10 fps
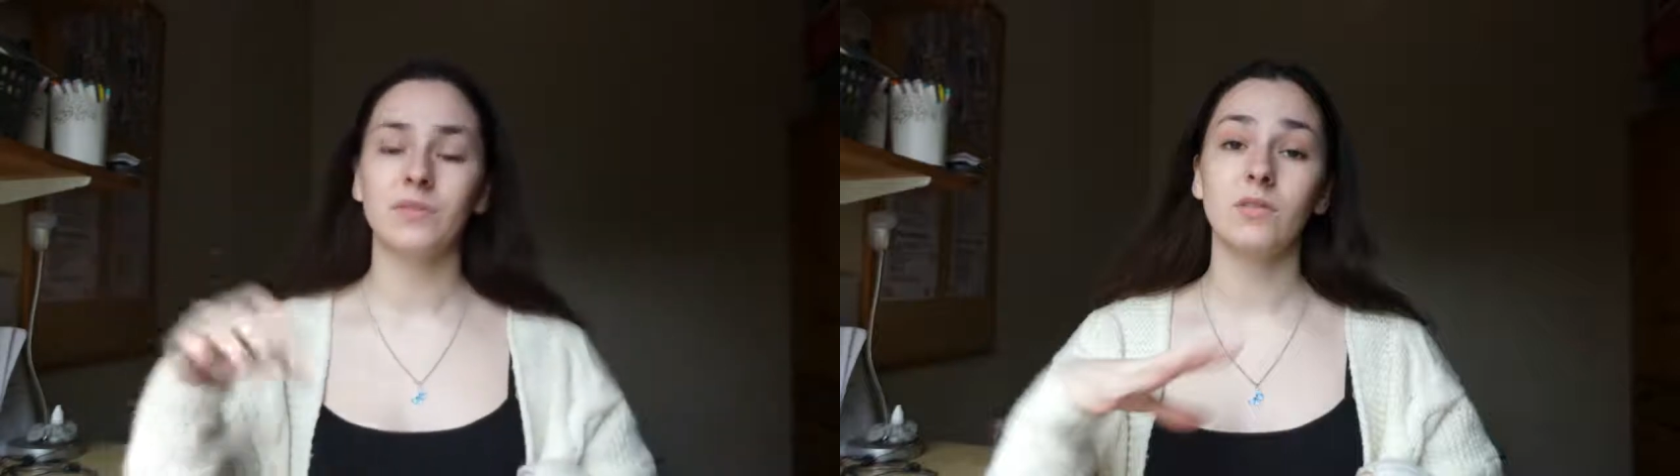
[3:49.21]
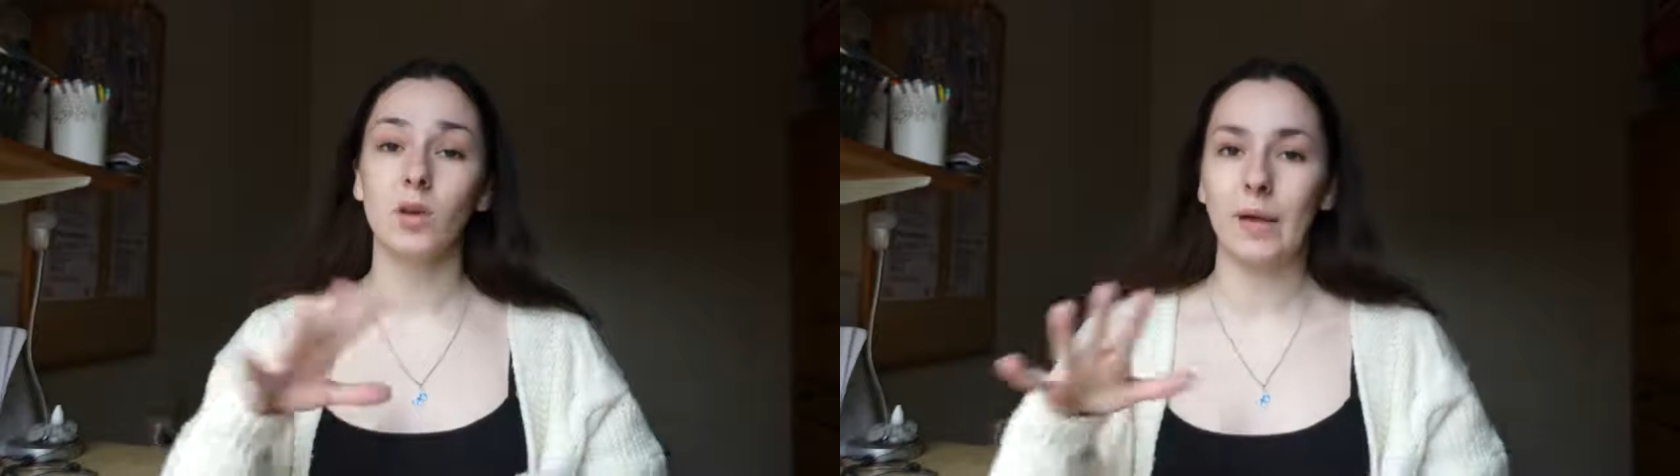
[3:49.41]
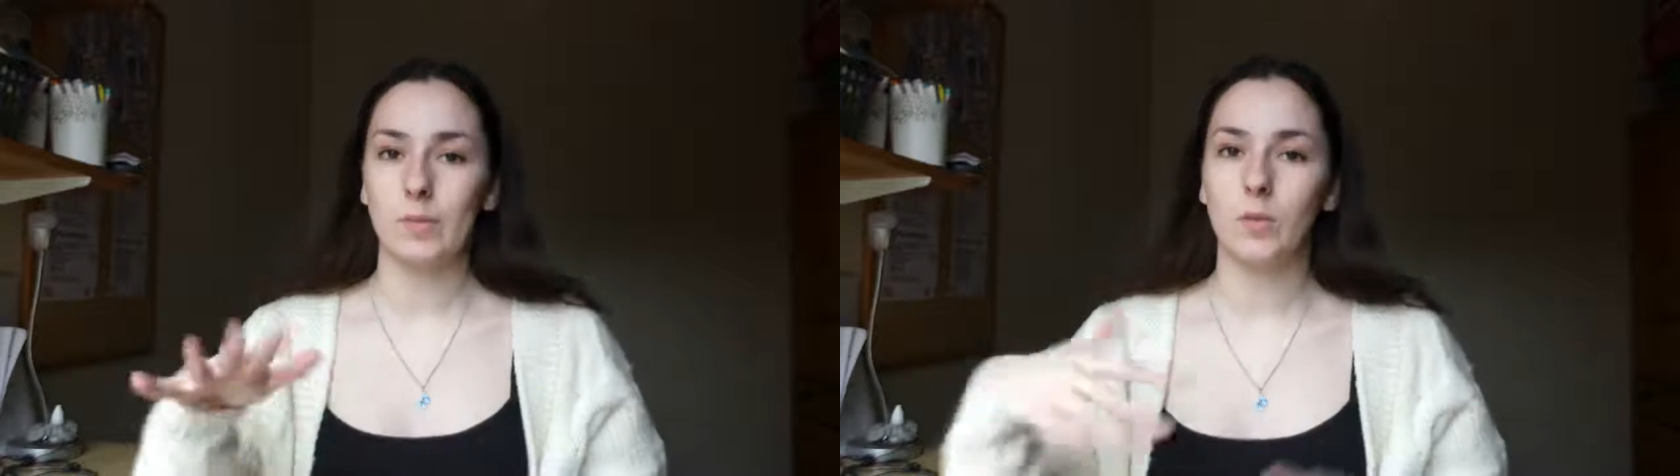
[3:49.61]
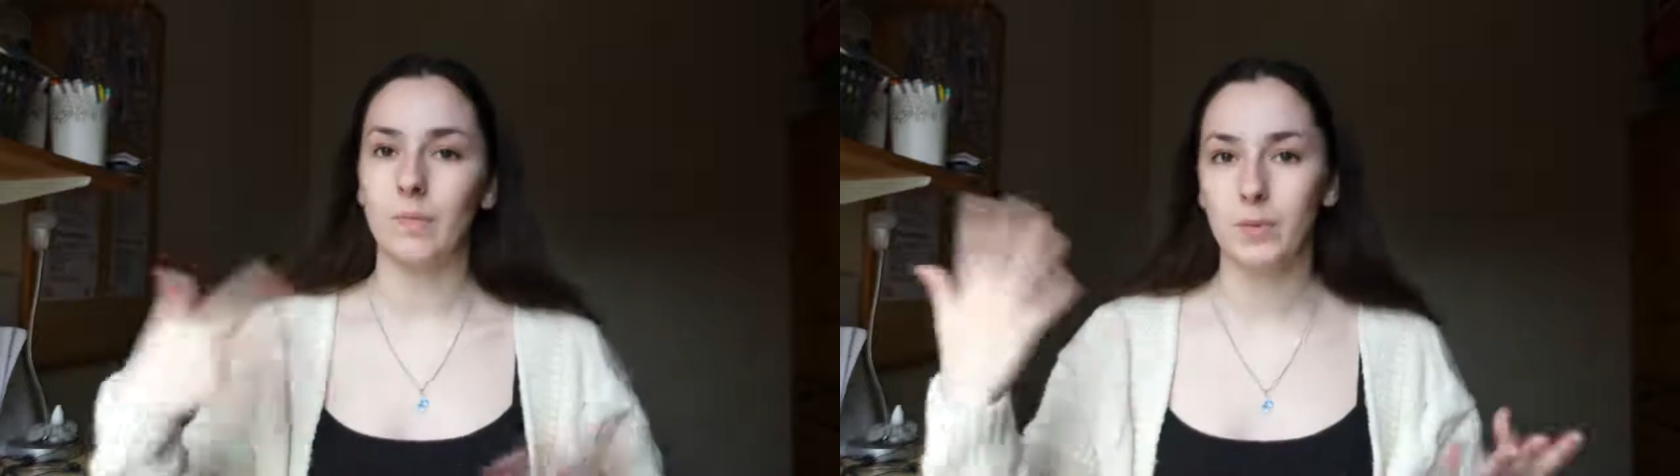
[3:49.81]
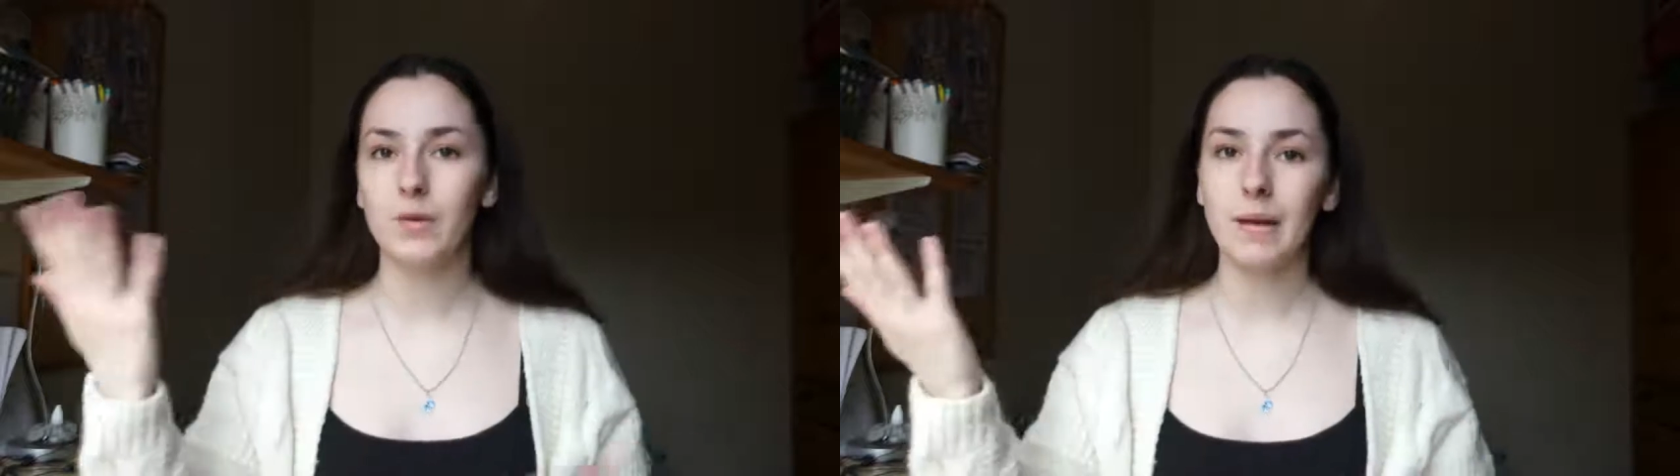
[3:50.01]
not paper
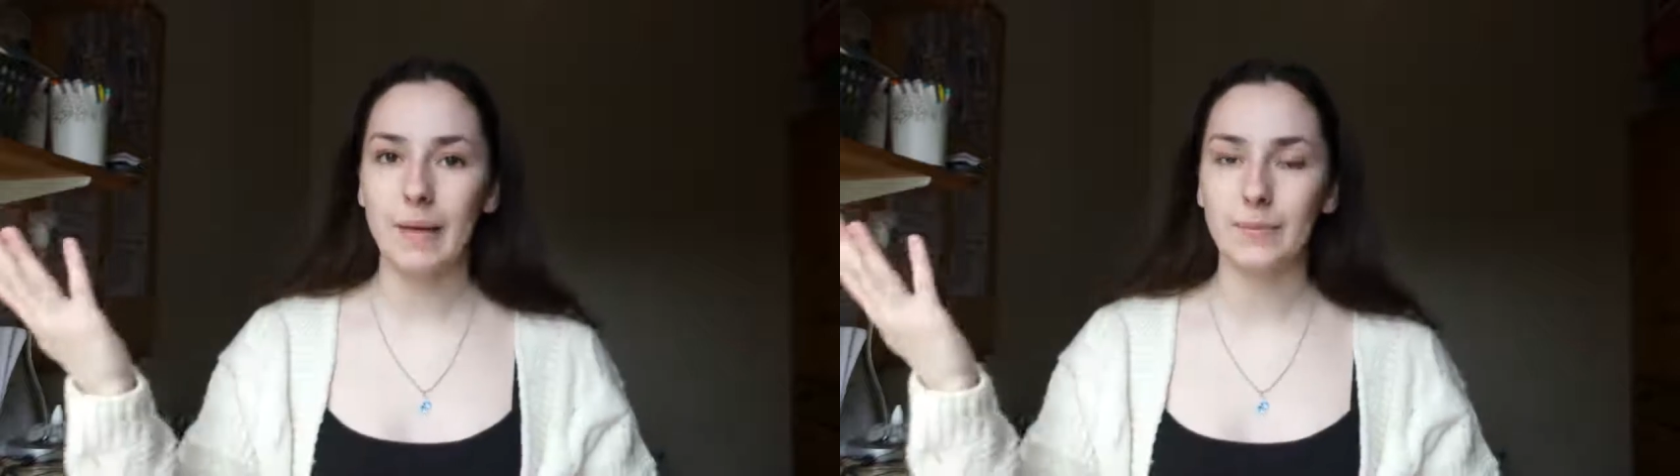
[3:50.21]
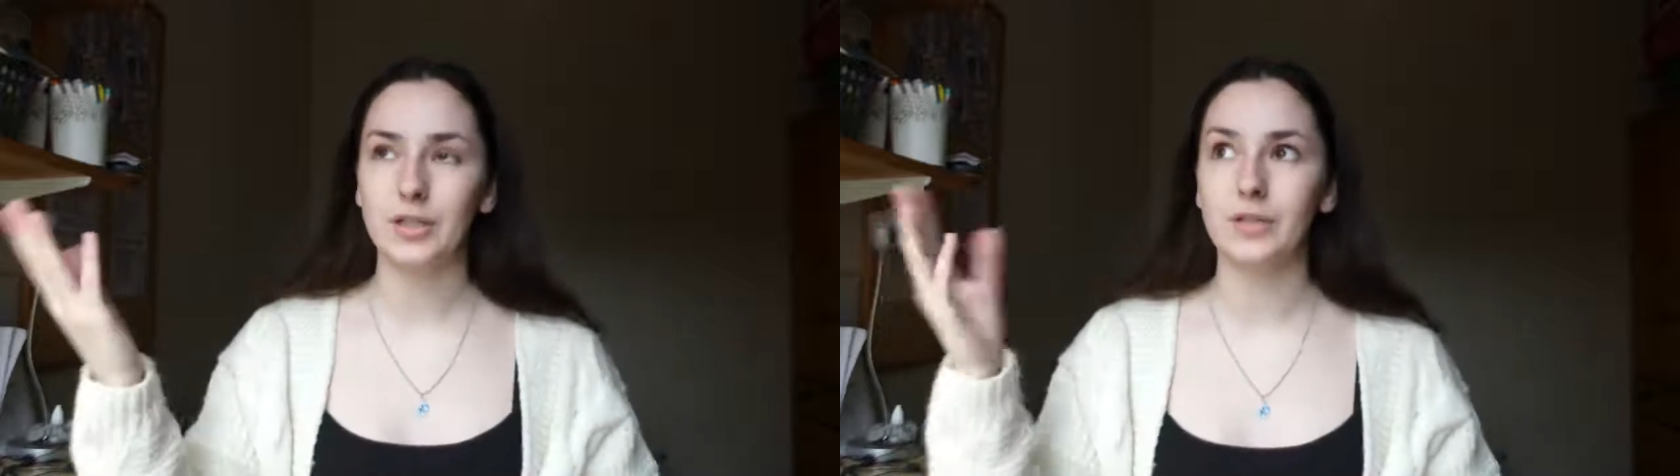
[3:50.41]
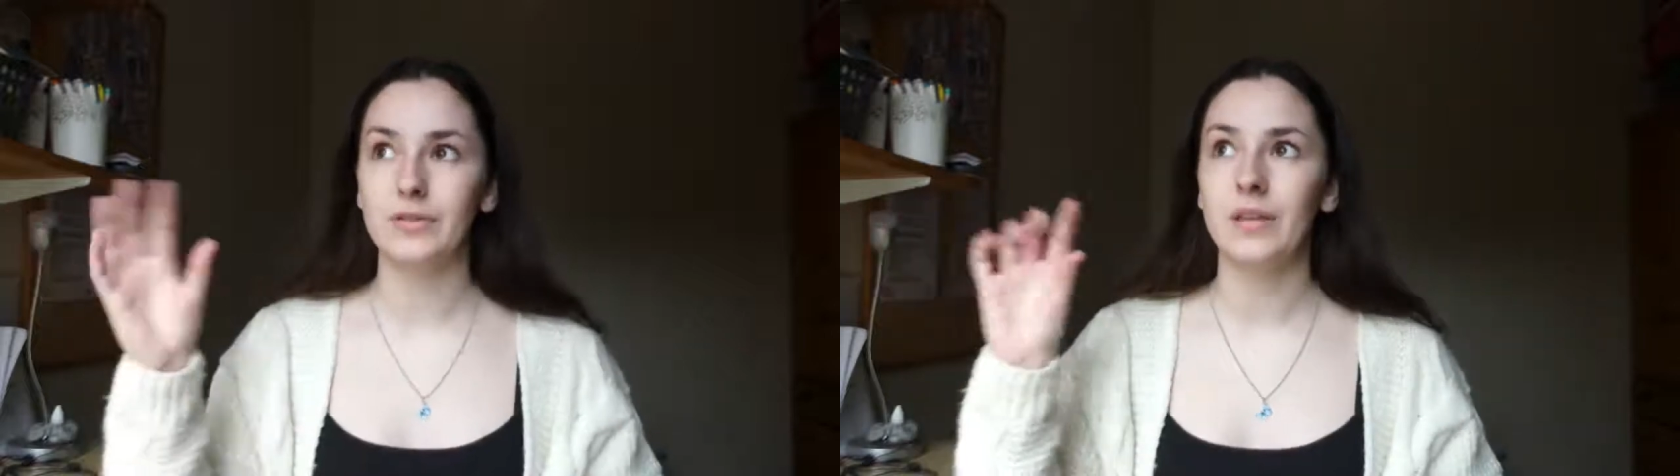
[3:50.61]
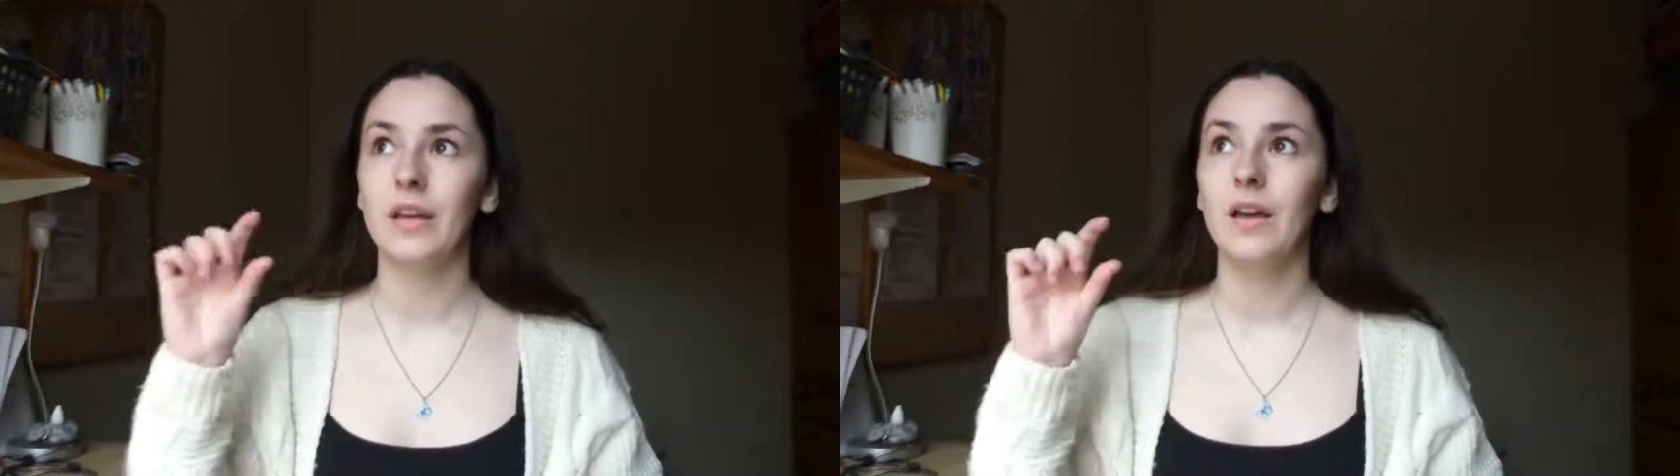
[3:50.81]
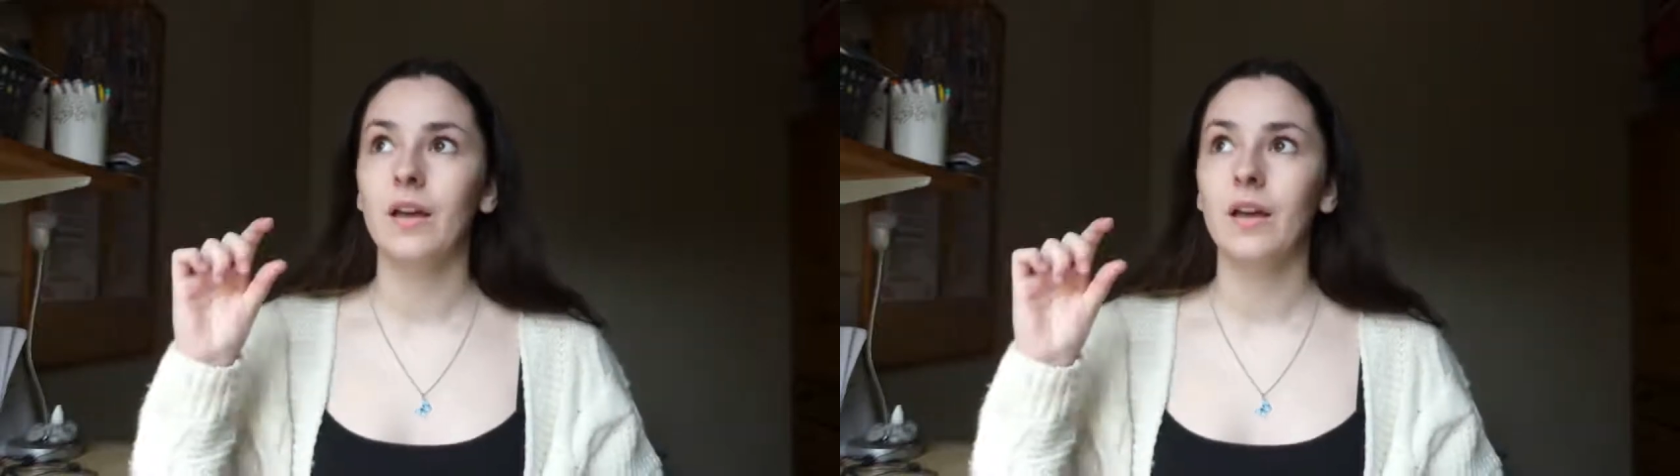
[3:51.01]
1, but one of my paper 2s,